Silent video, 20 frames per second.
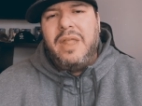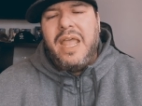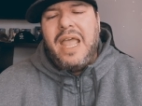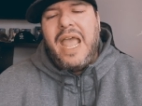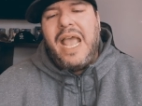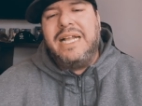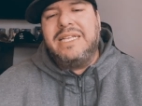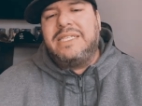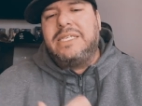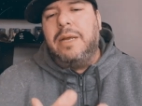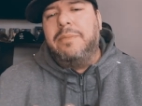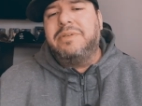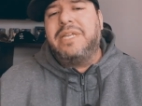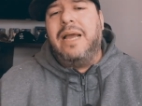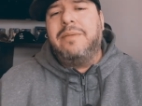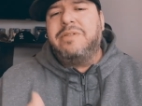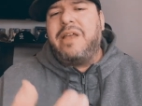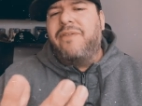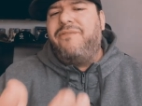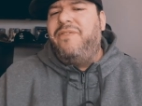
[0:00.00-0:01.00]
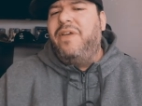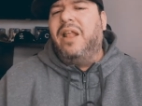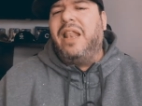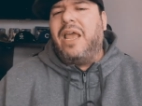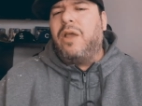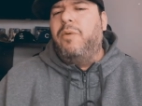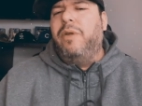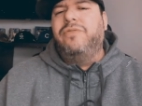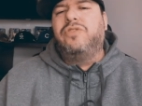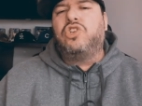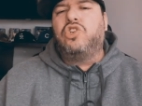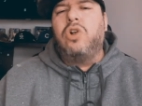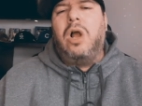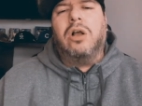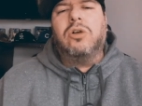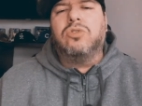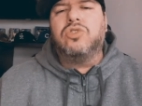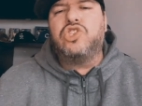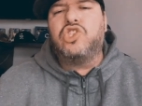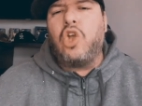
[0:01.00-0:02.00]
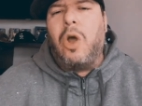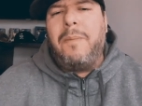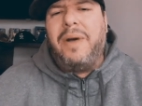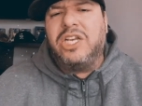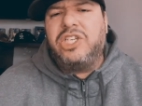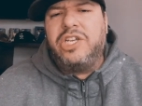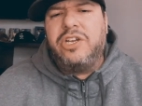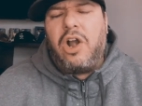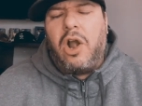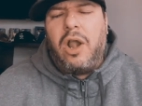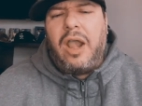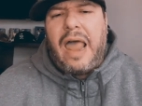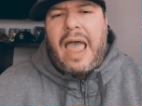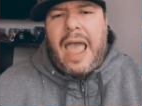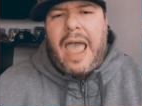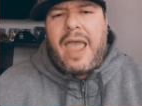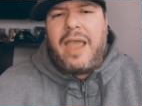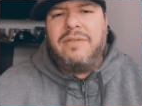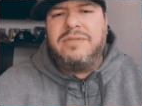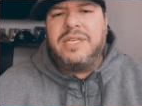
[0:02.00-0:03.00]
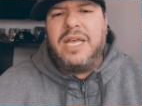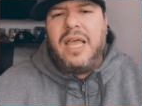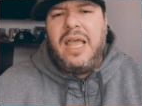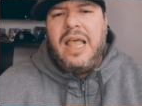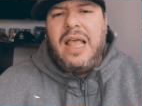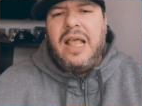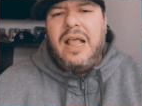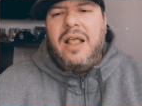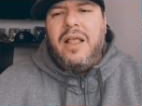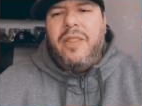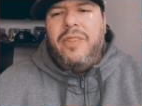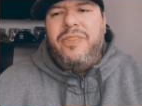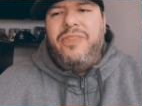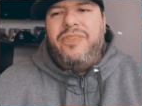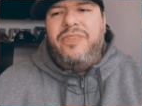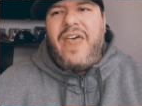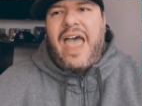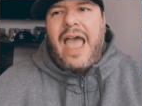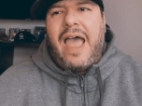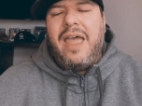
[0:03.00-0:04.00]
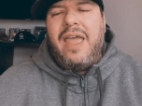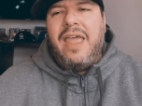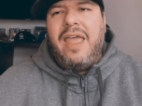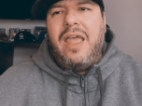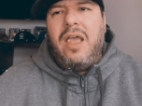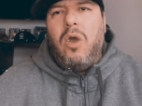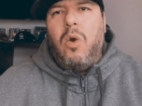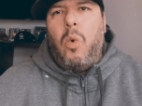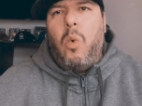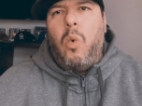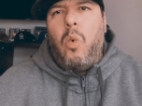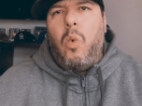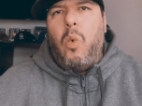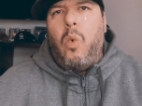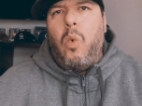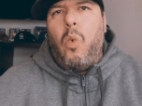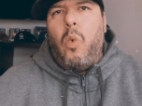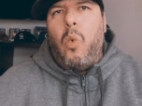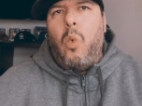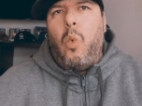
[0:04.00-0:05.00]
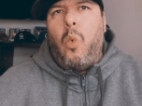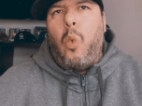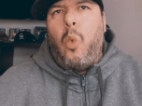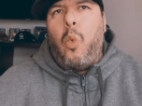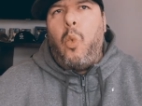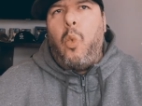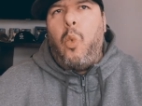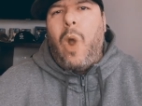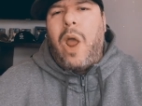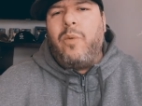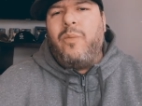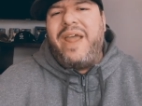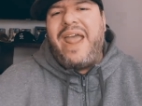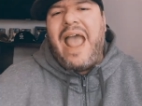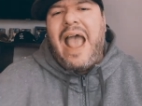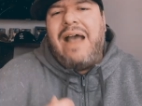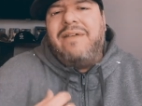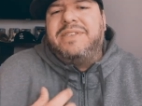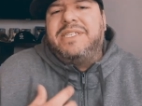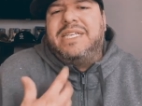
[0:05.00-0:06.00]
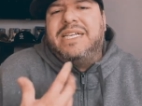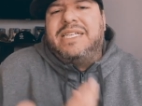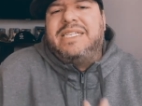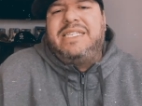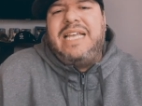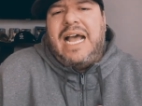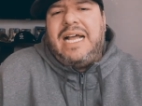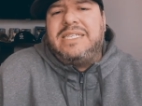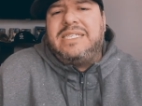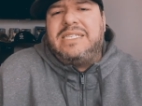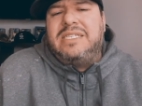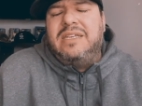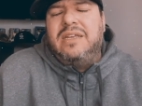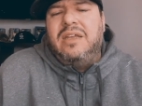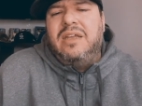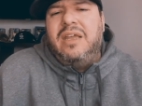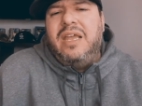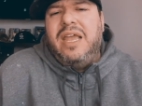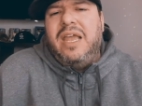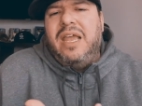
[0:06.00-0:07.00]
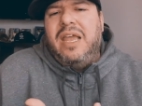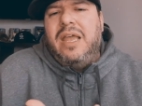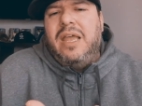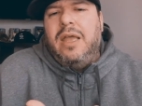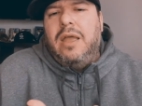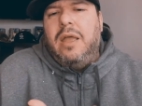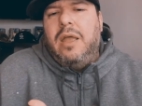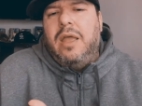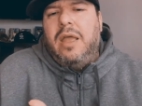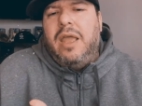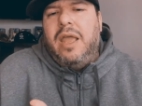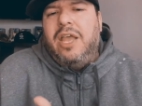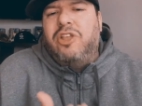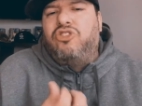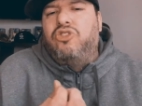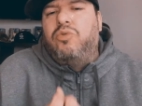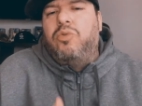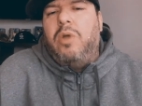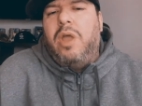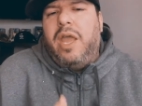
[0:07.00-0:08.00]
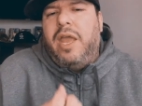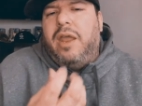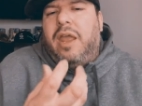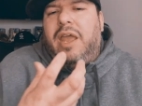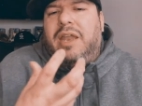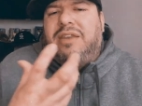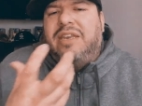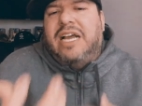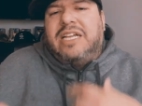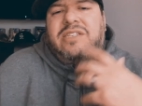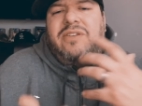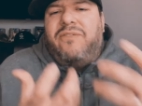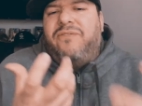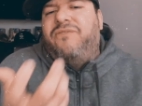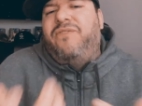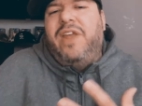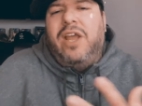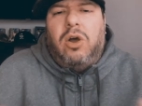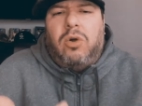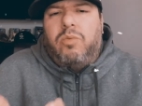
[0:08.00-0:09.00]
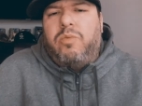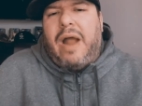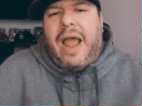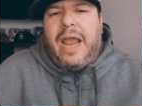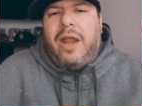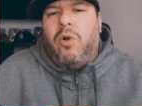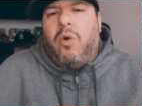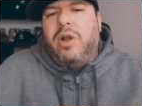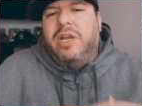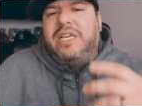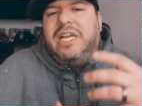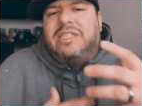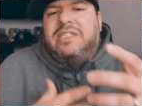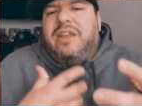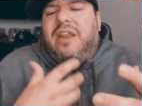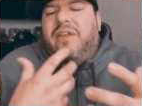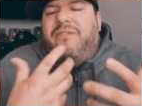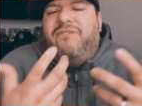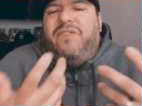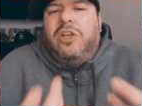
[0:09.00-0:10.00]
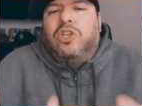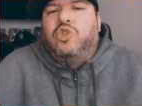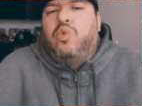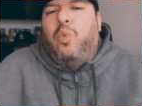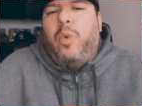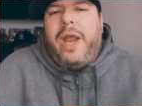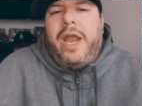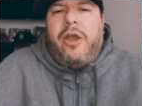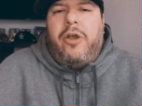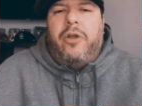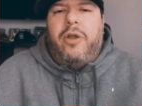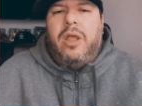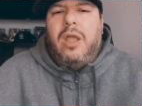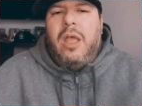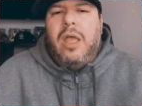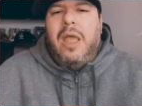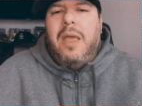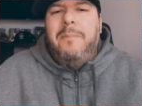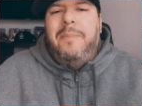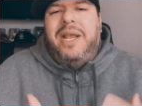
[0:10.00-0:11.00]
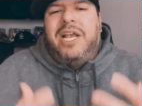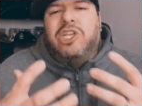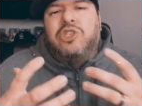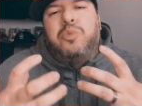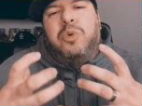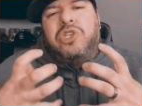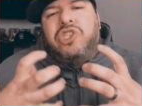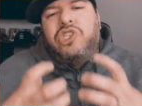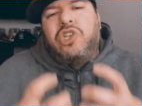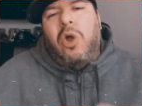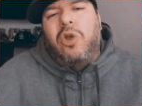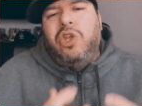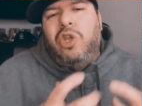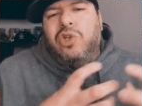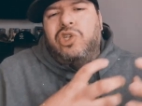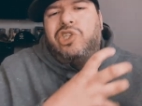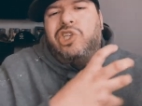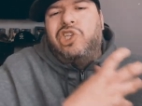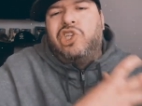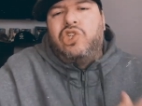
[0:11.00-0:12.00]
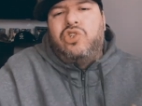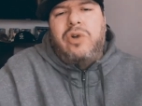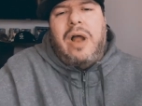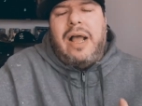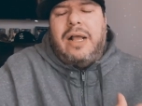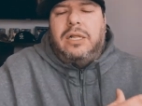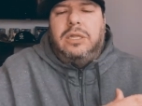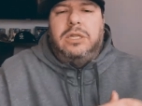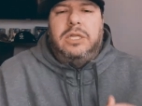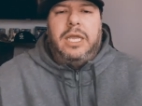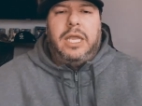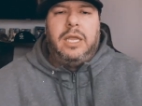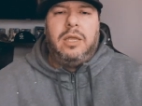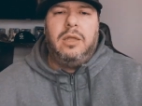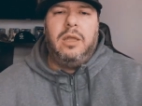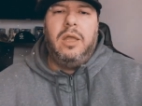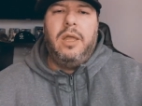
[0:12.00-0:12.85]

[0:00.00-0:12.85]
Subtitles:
And sometimes I feel like we've struggled so much in our lives that when we have success, it doesn't feel right, or it feels weird because we're so used to struggling.